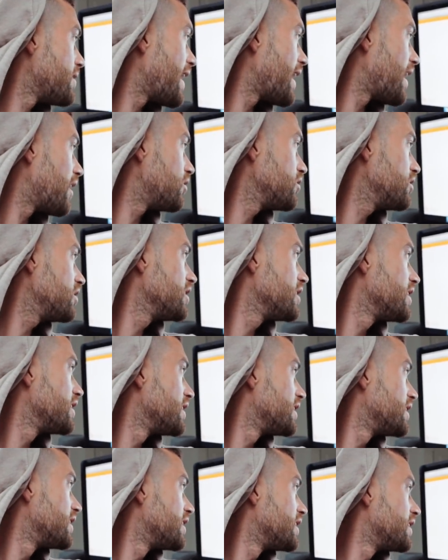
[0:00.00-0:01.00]
now.
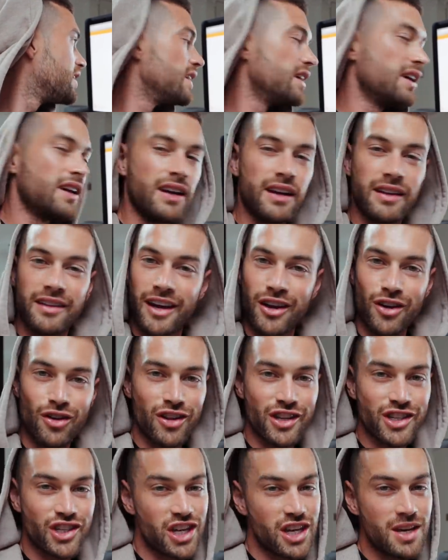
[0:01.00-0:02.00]
They're
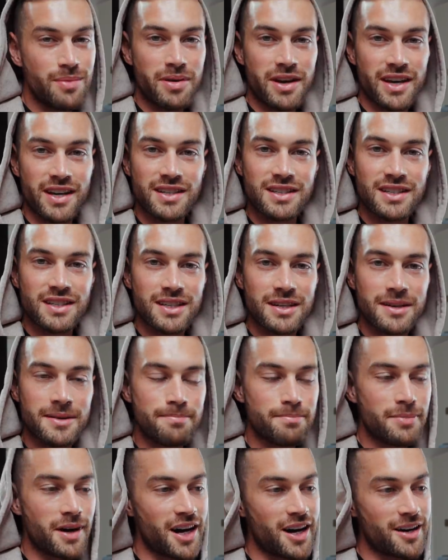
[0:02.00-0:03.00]
not the cheapest,
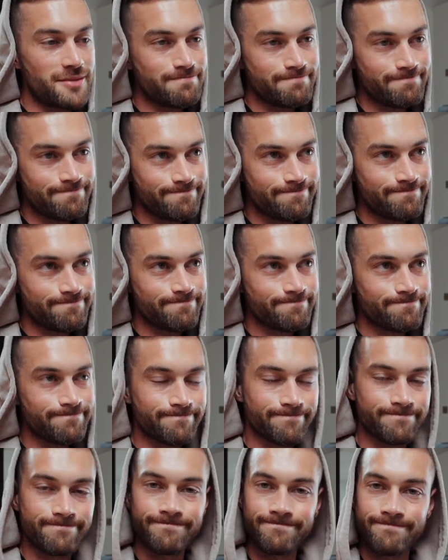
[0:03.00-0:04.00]
but
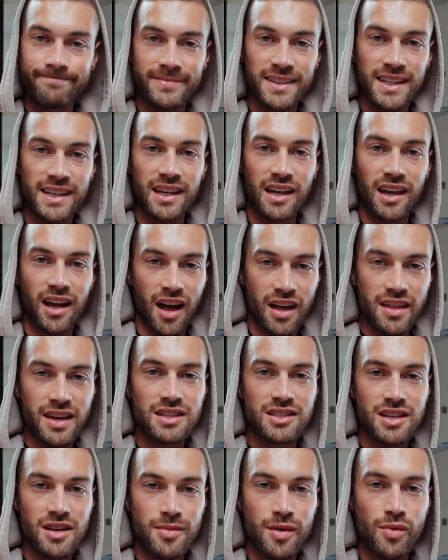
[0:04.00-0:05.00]
I think
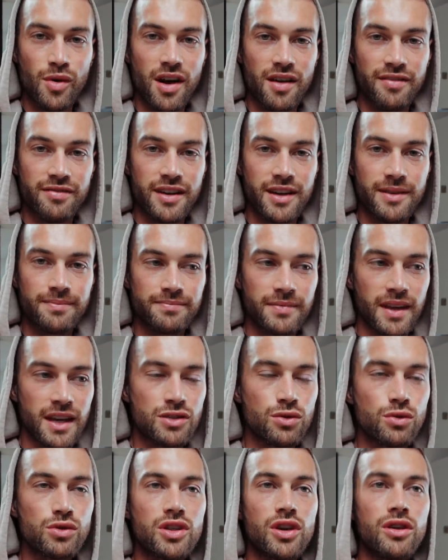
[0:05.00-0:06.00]
it's going to be worth it.
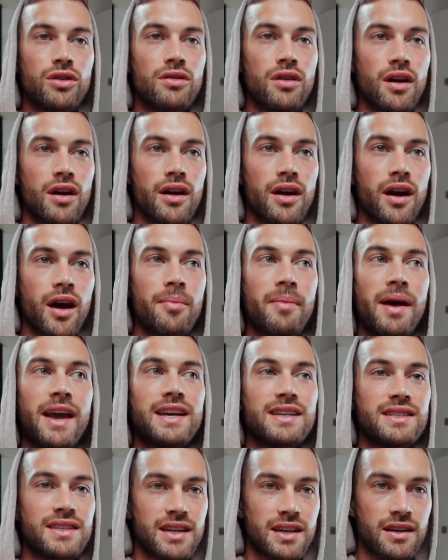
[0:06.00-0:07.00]
It's also
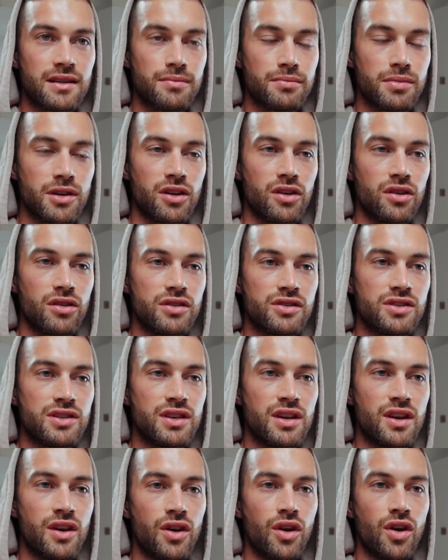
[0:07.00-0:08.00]
amazing because
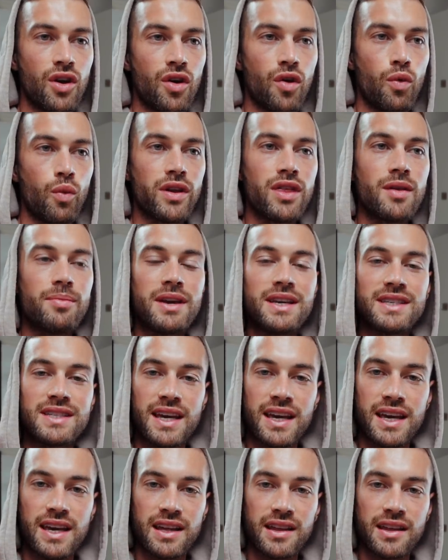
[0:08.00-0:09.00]
when the bees are
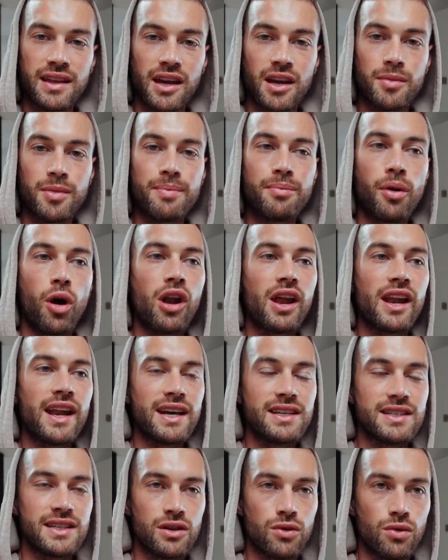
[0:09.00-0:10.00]
here, they're going to be
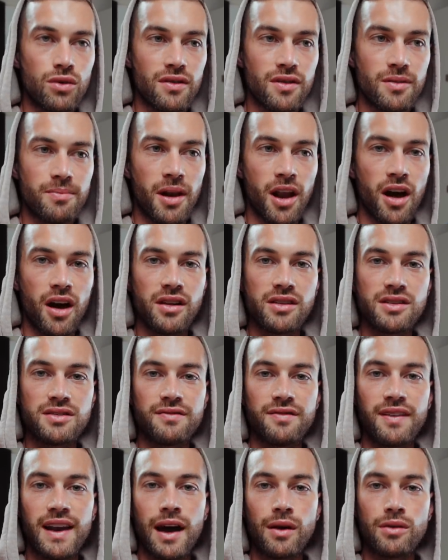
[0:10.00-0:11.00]
pollinating all of the plants
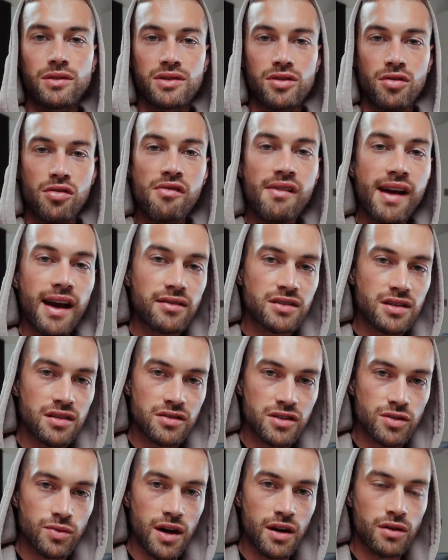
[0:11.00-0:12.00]
and flowers that are around here
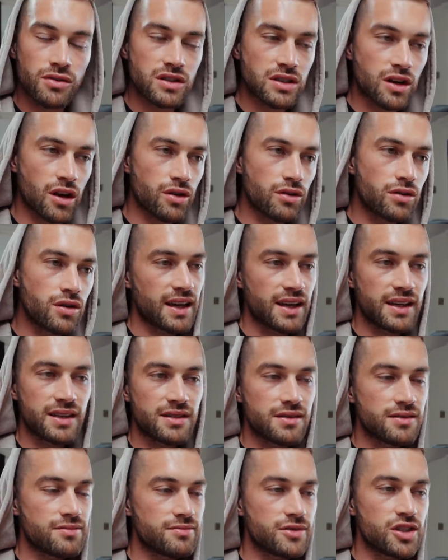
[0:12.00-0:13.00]
as well. So
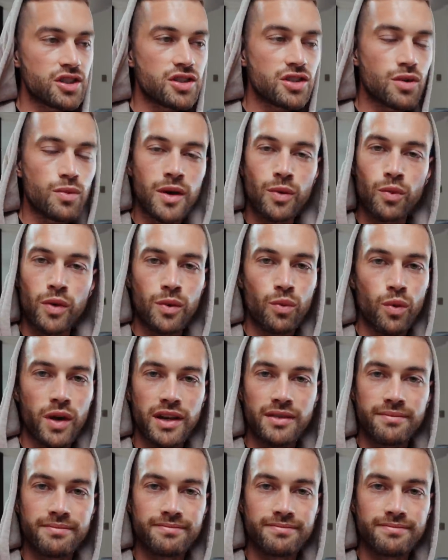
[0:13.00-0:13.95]
it's just a win-win-win.